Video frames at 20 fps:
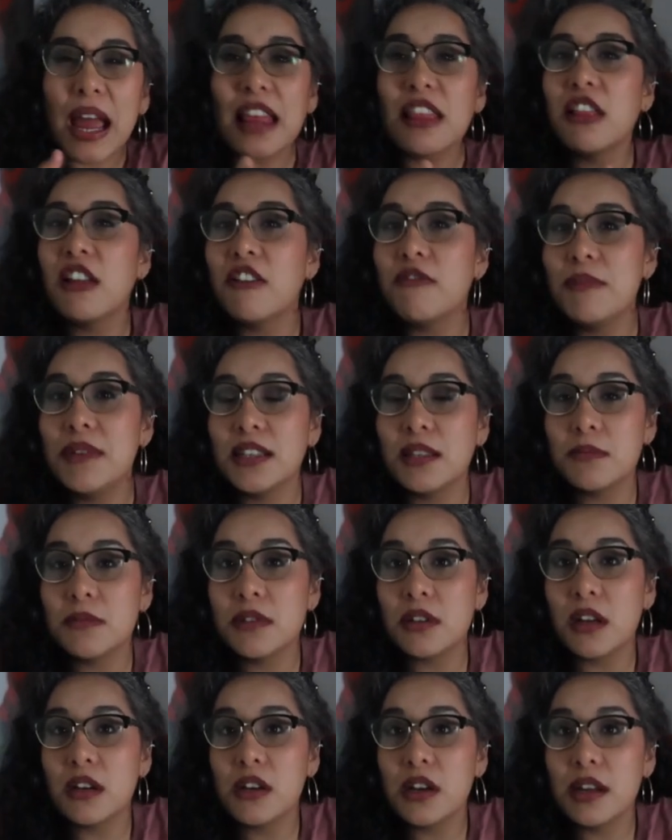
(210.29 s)
I love me some
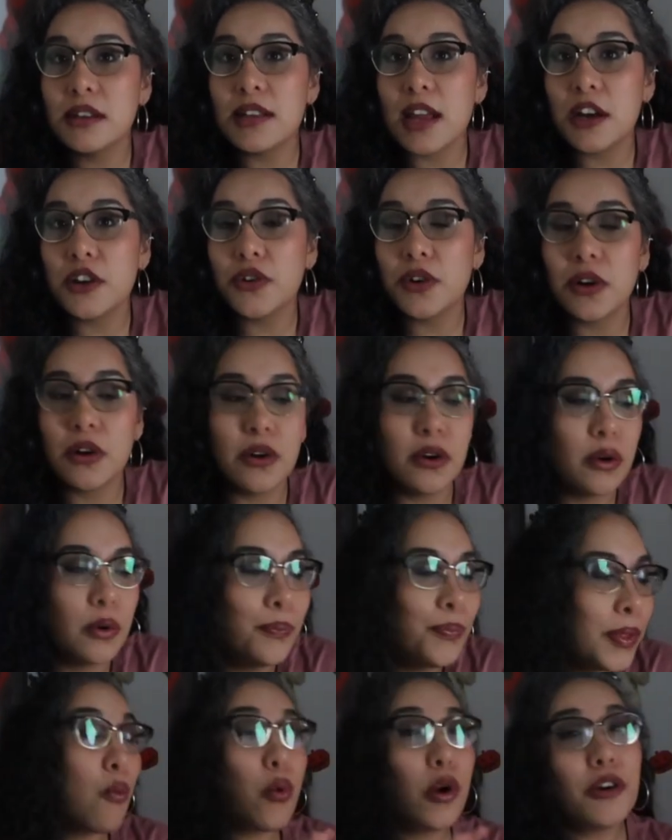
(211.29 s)
Sandra
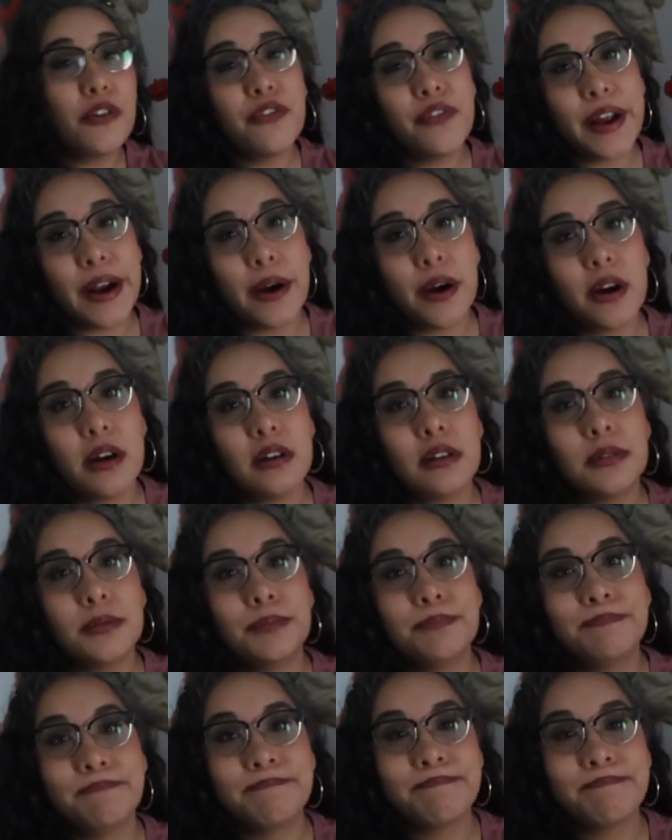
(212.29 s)
Oh. Will Ferrell,